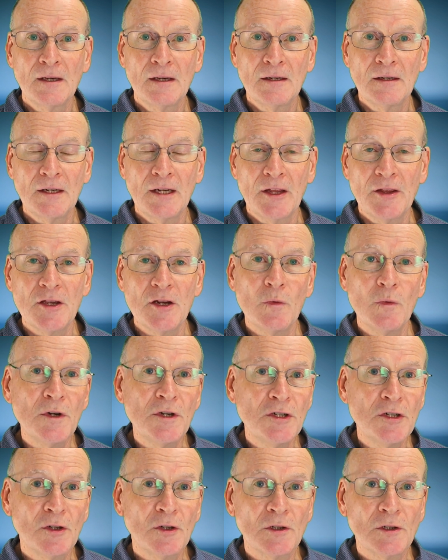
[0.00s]
Now, the
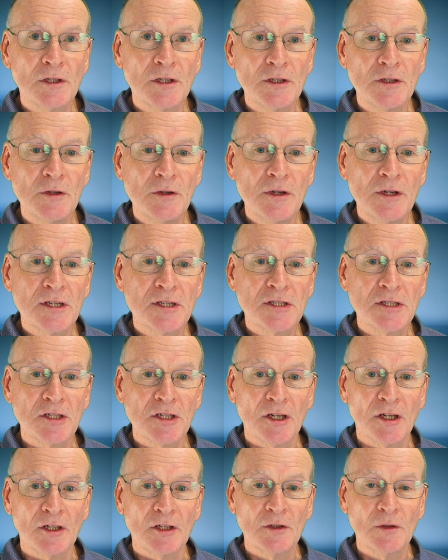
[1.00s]
original Unix
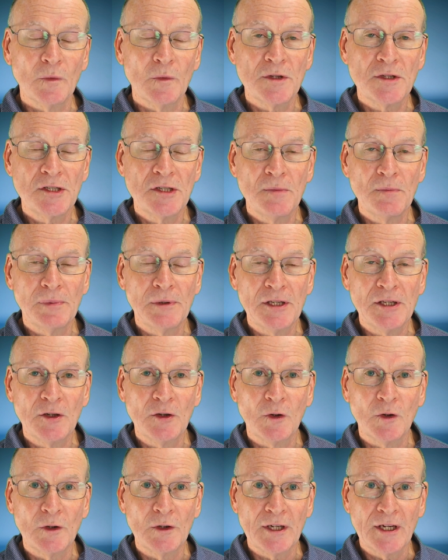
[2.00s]
shell was simply
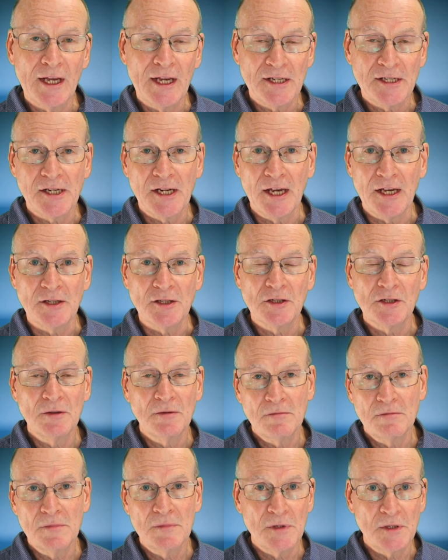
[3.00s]
called sh,
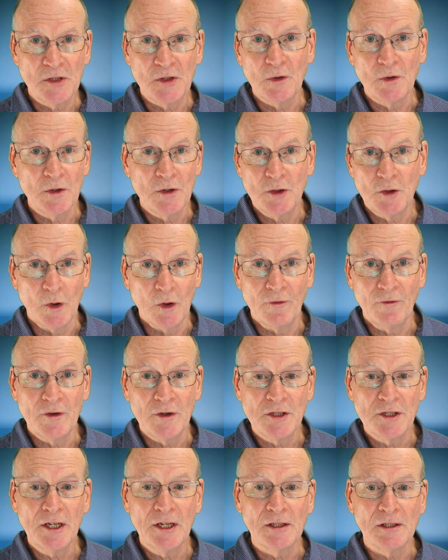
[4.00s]
short for
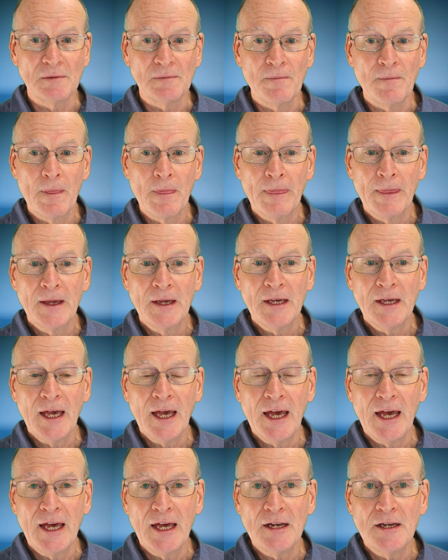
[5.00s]
shell,
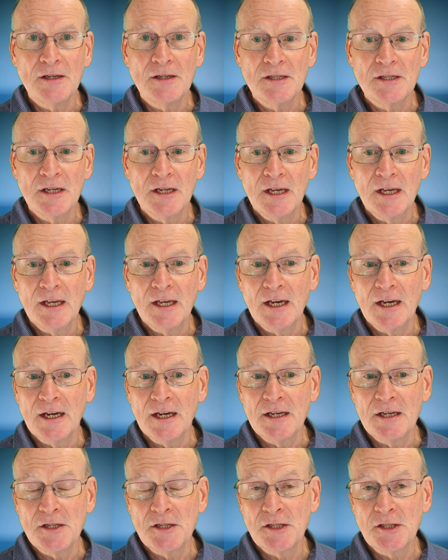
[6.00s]
and
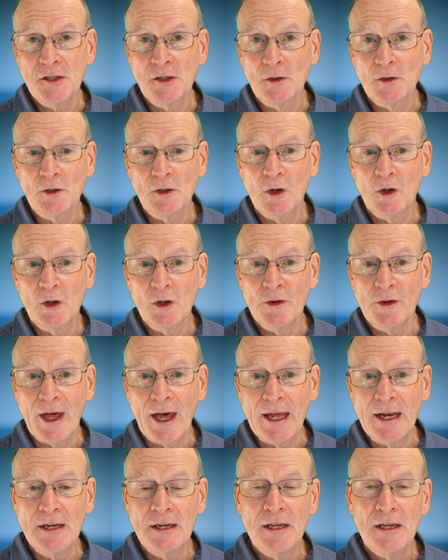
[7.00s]
is still called
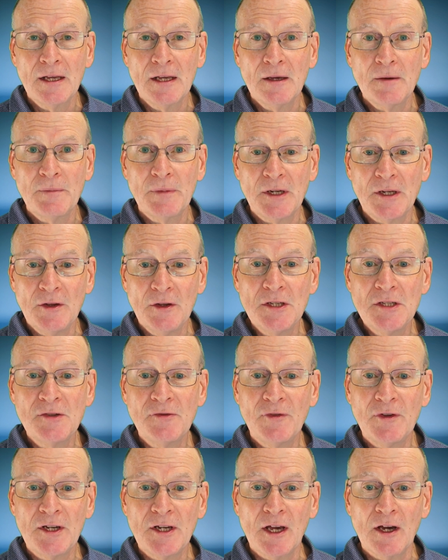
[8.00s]
that, but in these
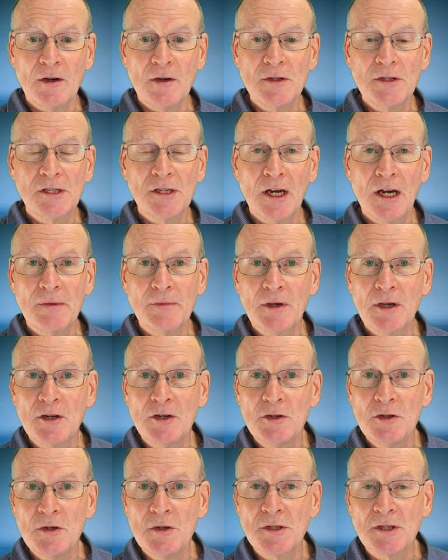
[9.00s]
videos I'm going to
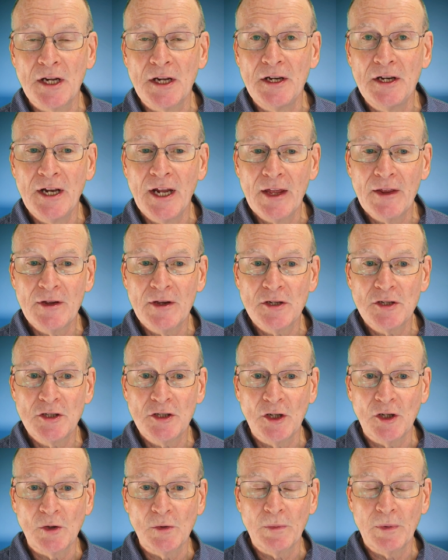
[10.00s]
use another
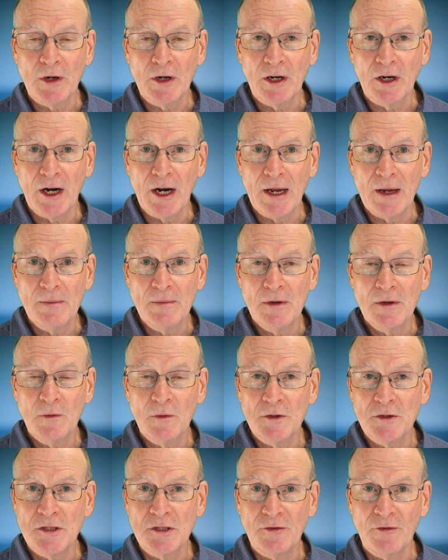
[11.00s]
shell program,
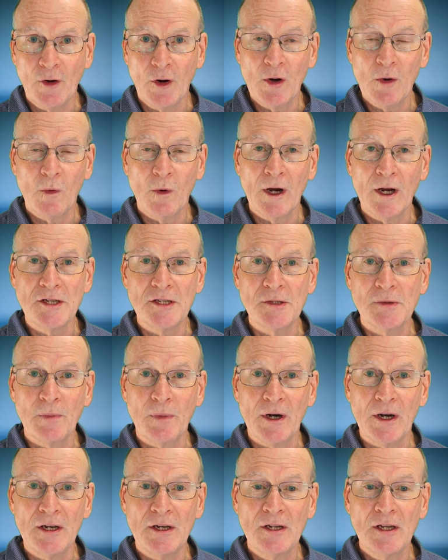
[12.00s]
which is very
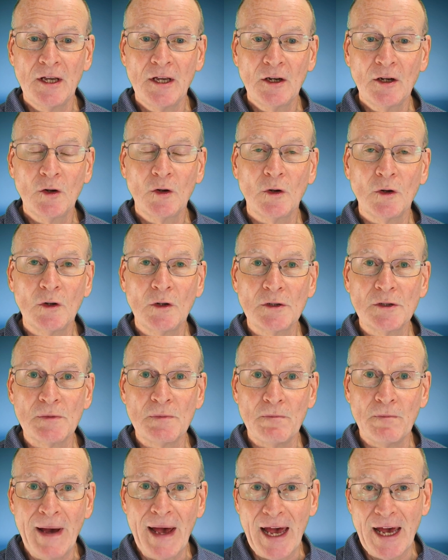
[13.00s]
widespread,
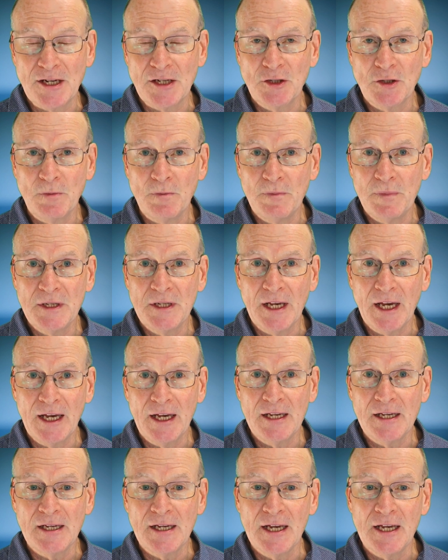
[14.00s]
called bash,
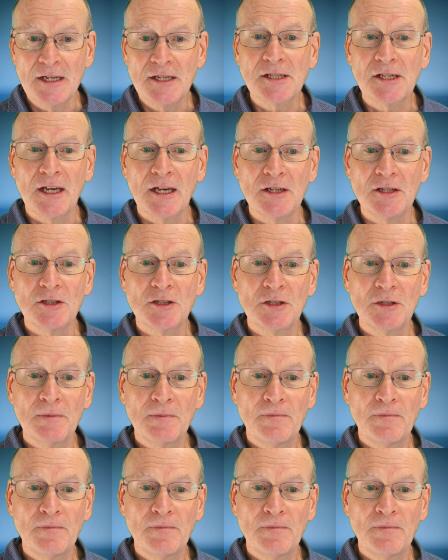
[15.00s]
B-A-S-H.